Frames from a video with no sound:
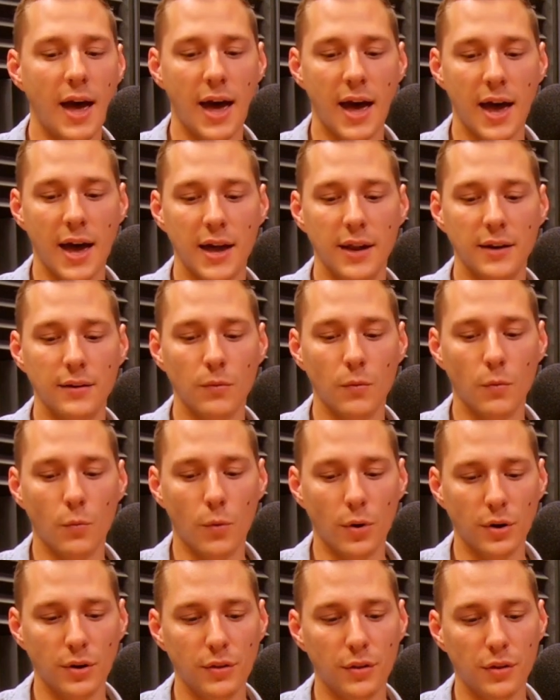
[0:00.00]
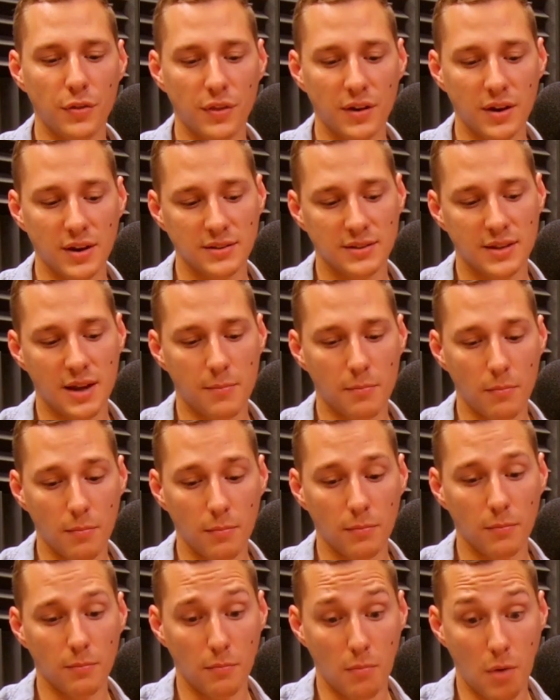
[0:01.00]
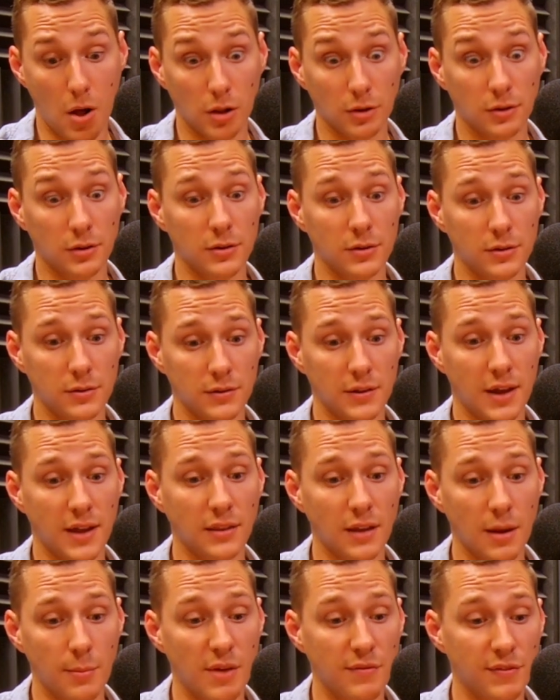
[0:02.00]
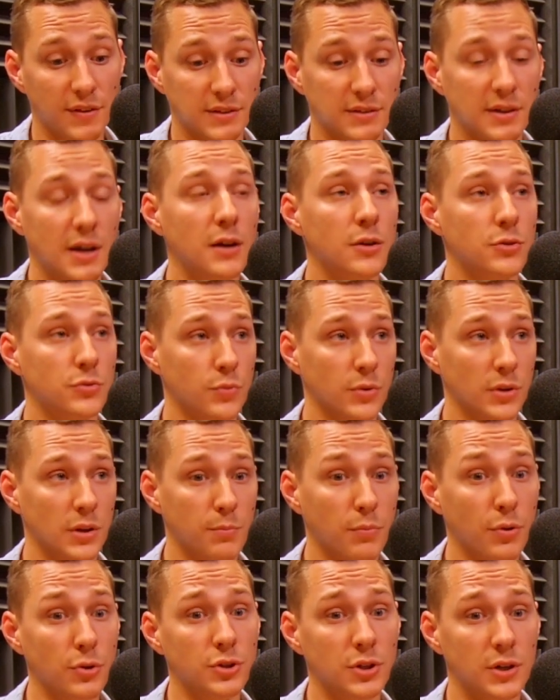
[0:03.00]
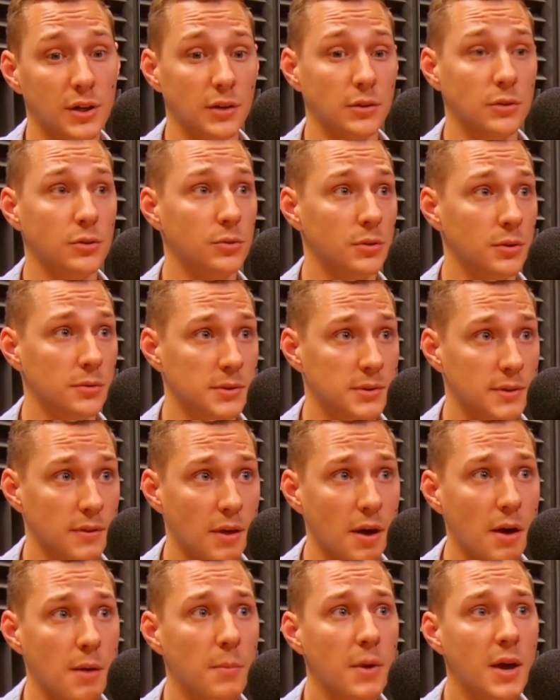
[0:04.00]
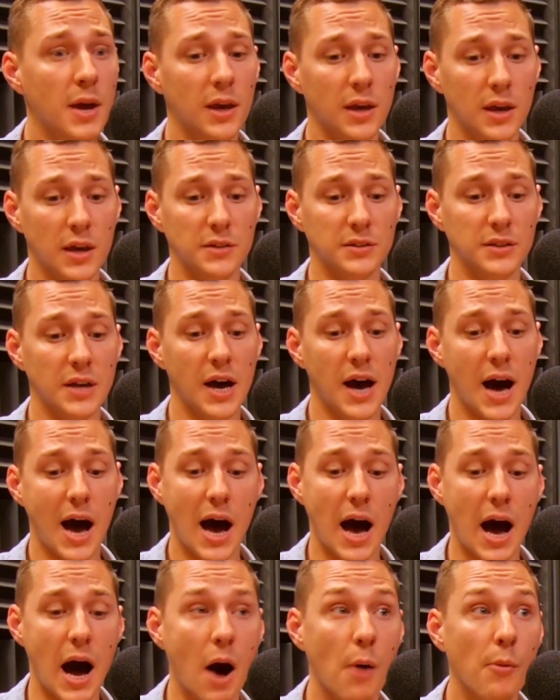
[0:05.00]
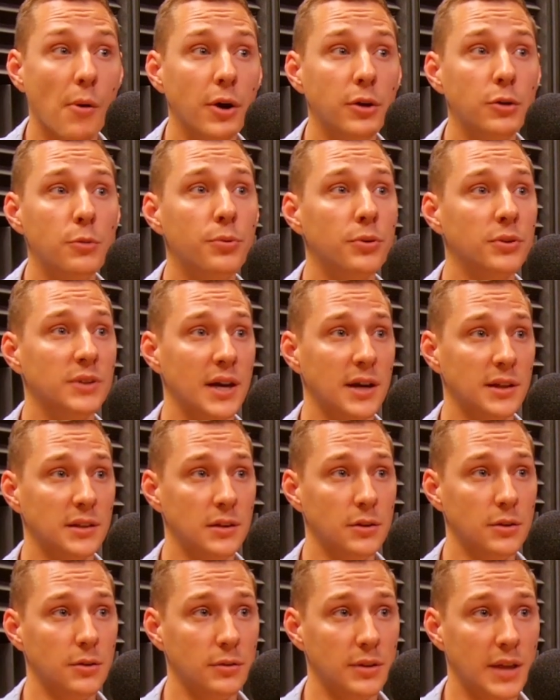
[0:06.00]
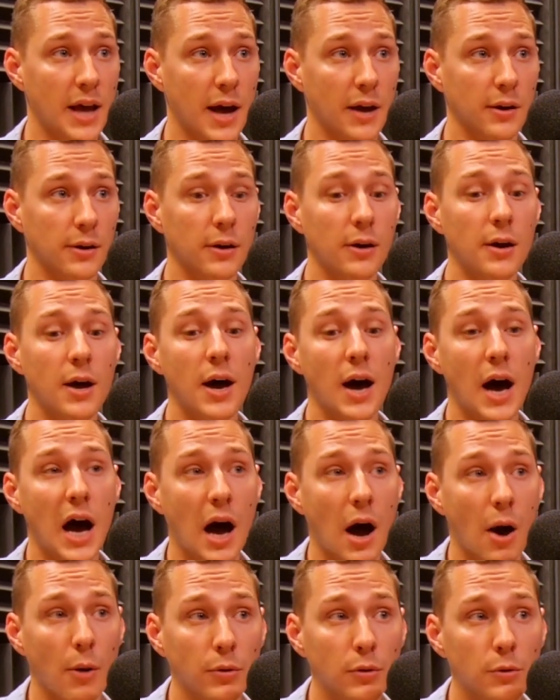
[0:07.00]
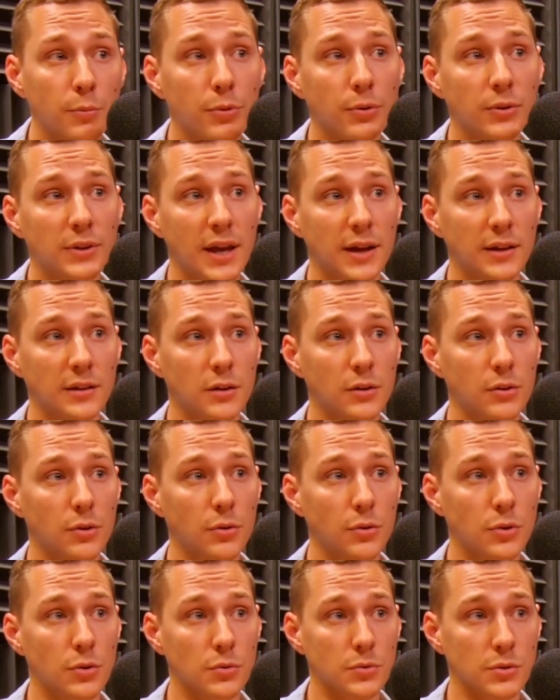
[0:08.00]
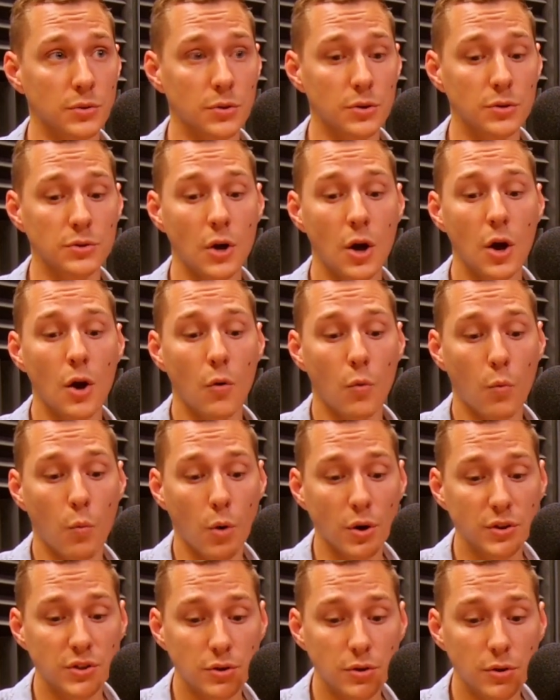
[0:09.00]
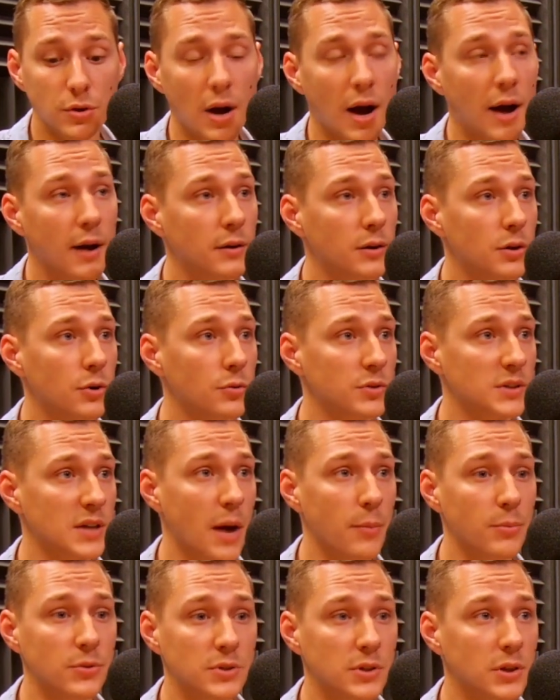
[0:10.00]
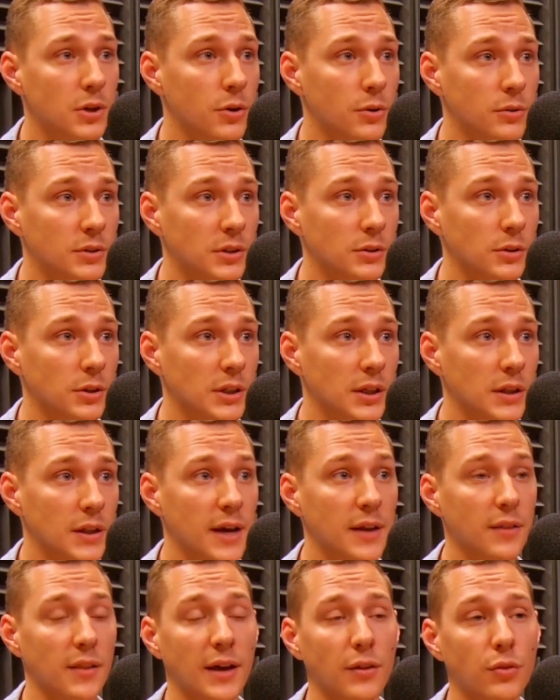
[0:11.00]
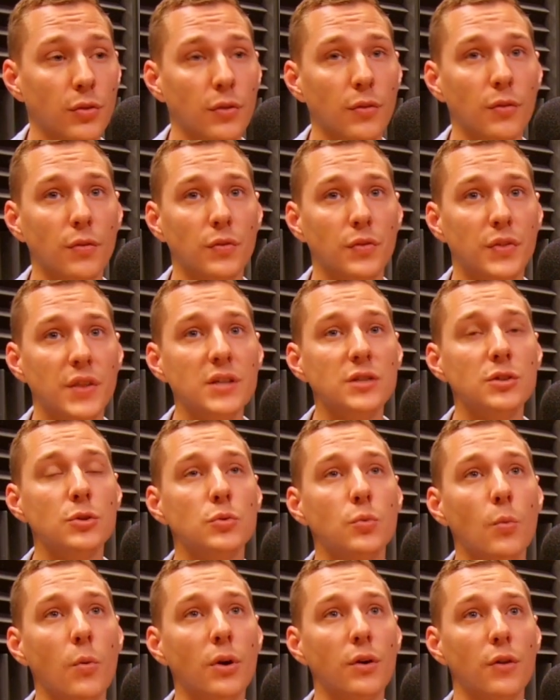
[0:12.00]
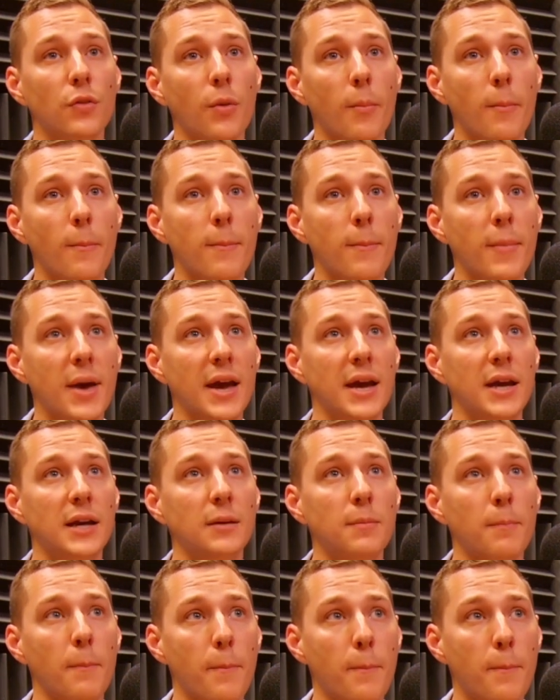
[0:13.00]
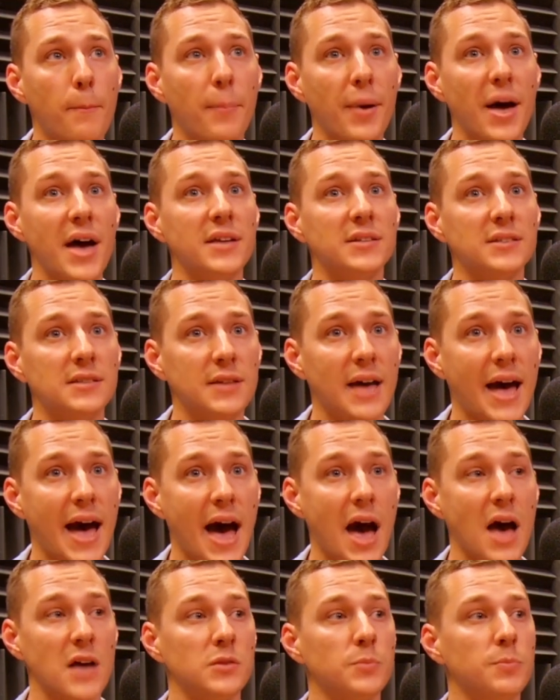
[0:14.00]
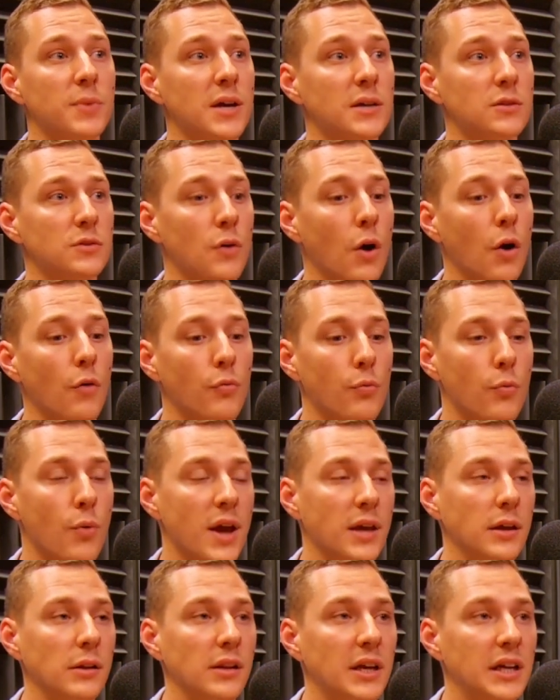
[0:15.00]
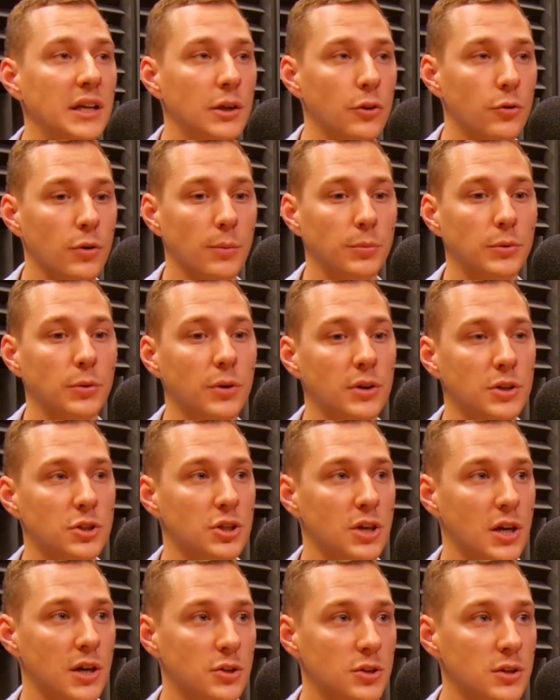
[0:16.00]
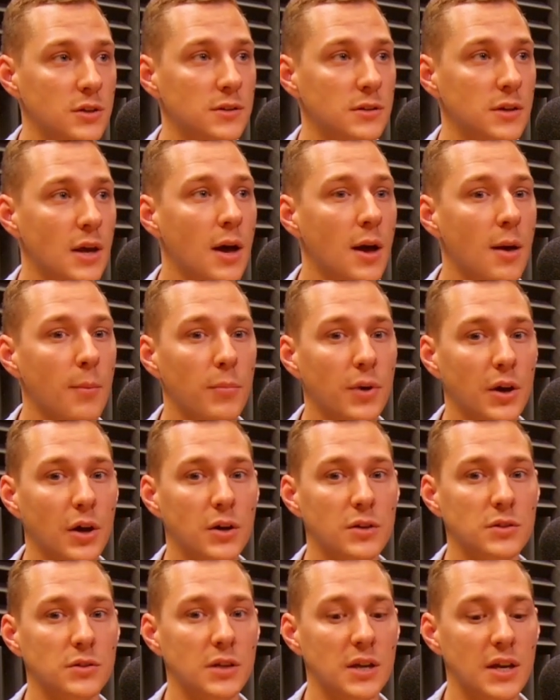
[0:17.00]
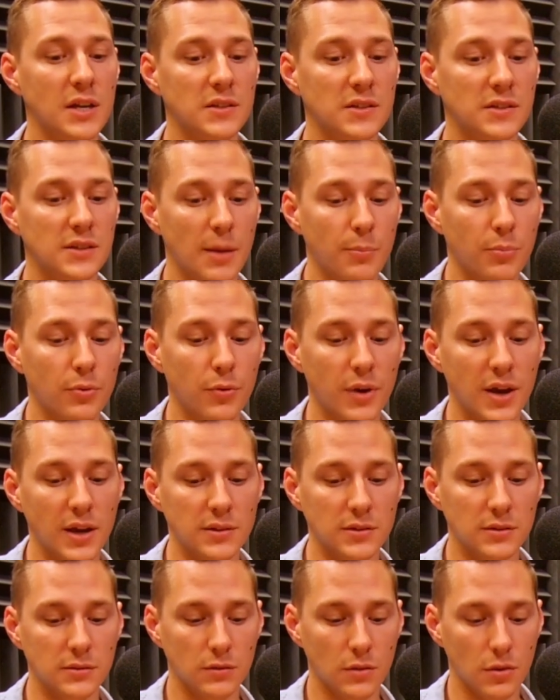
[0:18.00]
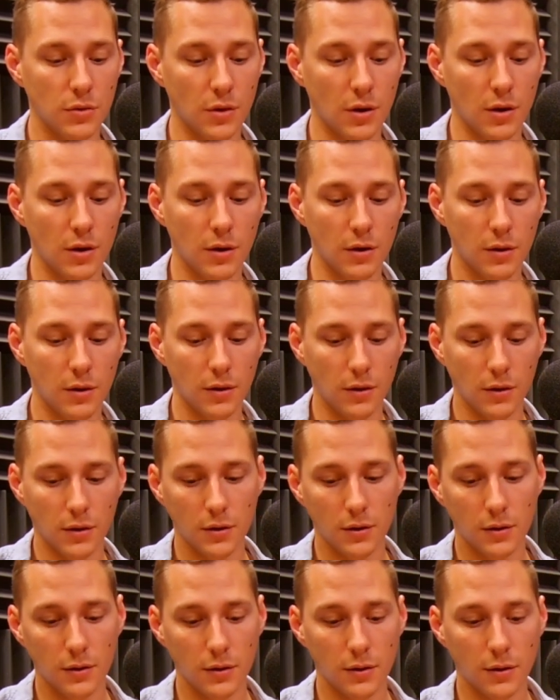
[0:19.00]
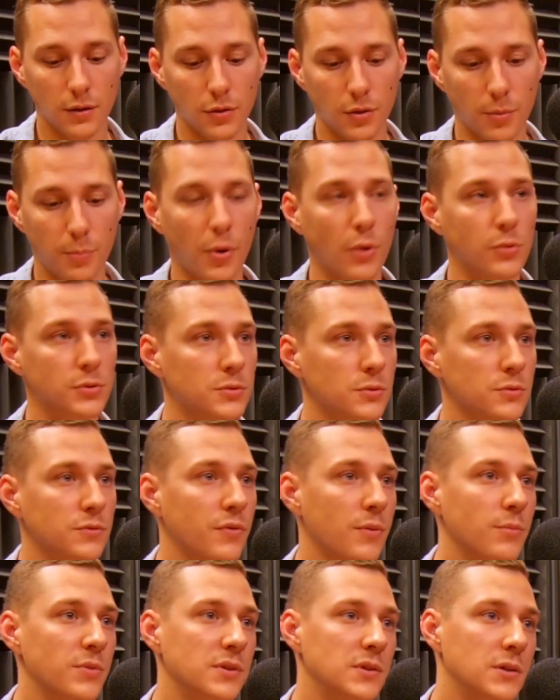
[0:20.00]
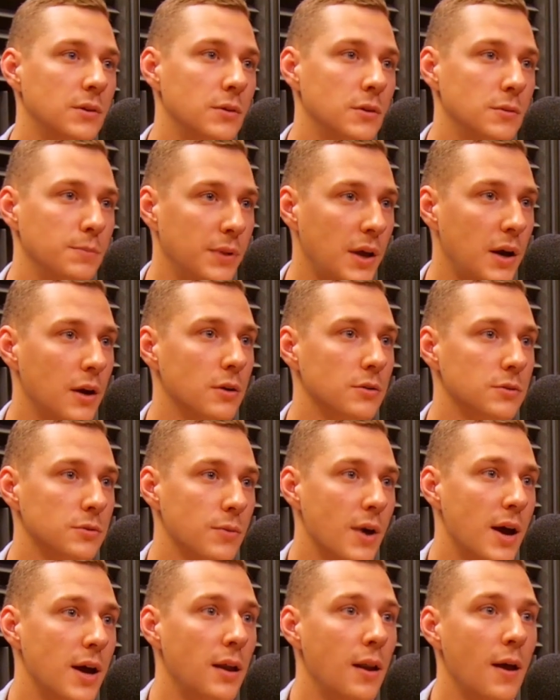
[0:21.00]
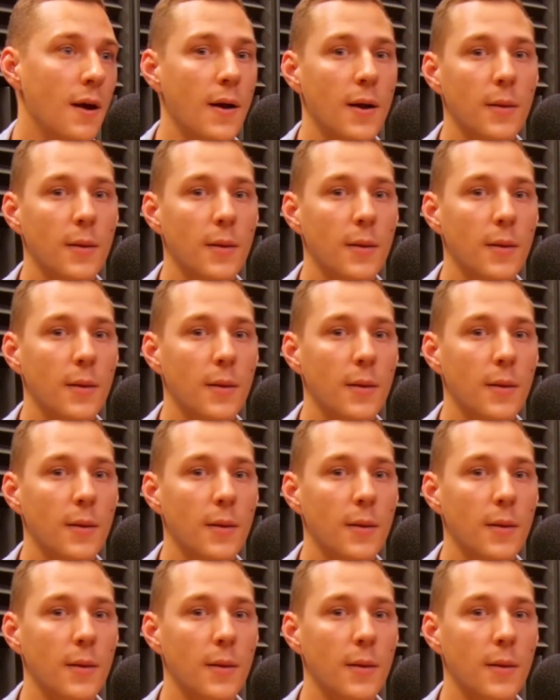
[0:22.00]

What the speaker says: And one of the things that Malta and the MFSA is really pushing, and kudos to them, is how are you protecting your data? How are you protecting your users? What's your, cybersecurity looking like? Like this is one of the main best aspects of regulating crypto exchanges because it separates the posers from the serious players, right?